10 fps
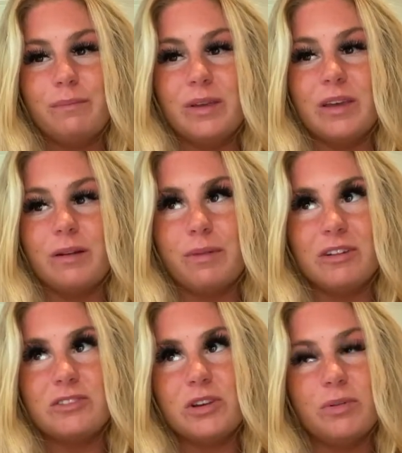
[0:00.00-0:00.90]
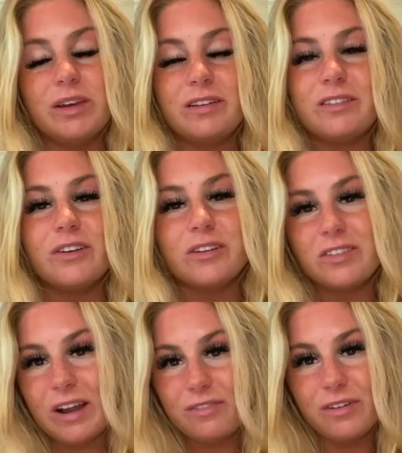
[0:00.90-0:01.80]
be in about two weeks so
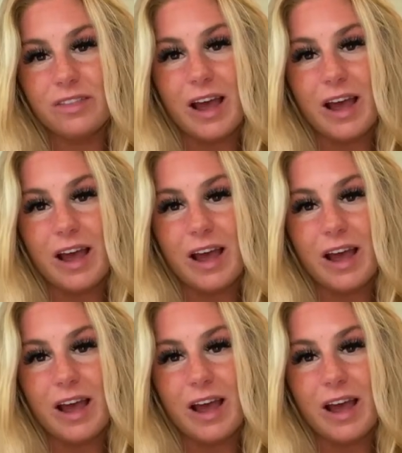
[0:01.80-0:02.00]
excited for